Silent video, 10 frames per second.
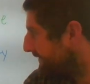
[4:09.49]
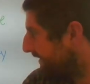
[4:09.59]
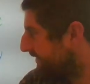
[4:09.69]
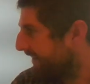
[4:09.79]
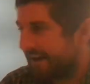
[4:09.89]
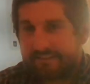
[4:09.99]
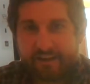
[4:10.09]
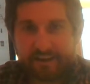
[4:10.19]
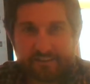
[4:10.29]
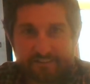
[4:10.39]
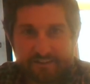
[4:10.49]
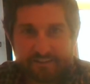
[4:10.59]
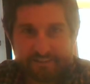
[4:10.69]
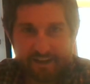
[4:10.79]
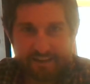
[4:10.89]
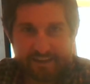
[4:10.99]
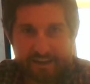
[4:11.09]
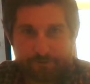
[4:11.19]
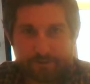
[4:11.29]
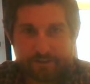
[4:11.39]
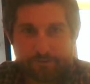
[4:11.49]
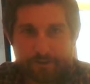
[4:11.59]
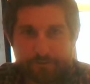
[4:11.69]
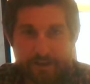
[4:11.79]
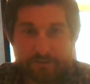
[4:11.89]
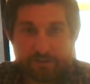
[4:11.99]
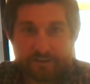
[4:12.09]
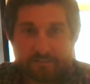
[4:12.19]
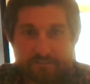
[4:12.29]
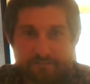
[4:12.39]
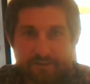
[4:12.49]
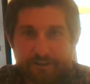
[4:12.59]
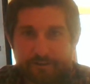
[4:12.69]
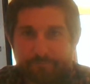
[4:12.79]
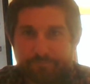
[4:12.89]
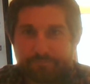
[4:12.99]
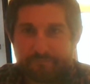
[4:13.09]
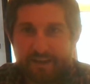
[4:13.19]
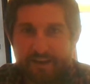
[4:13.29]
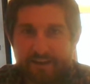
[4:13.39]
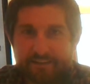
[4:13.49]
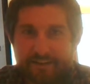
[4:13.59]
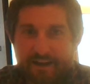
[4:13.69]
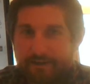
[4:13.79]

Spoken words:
slide deck, I can't really rearrange it, and